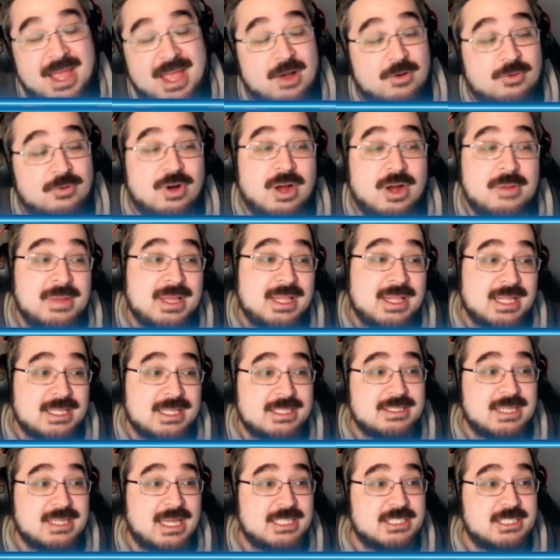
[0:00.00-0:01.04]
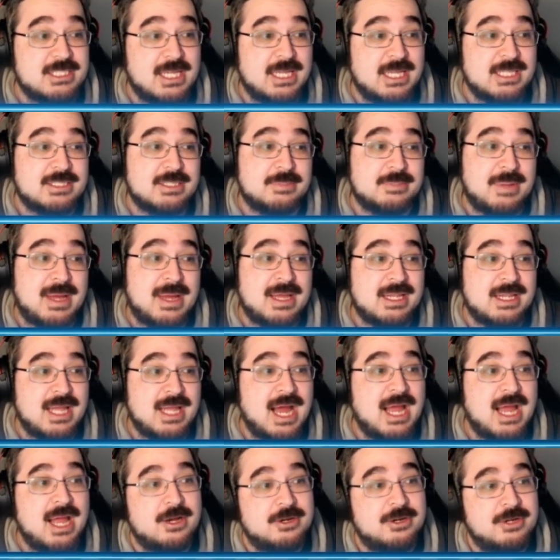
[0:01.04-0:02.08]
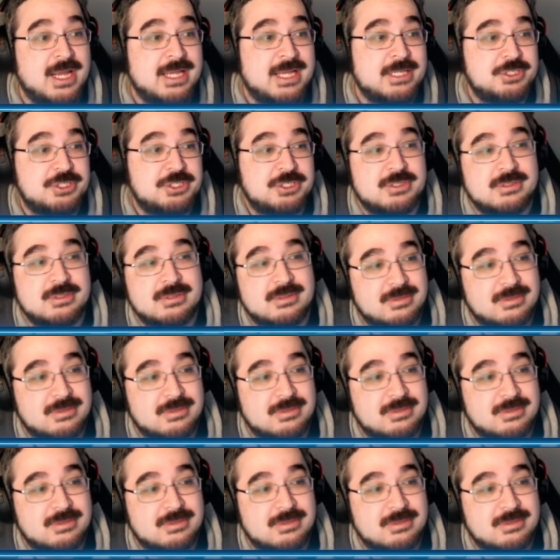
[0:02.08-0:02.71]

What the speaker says: Well, I mean, it's about a guy our age.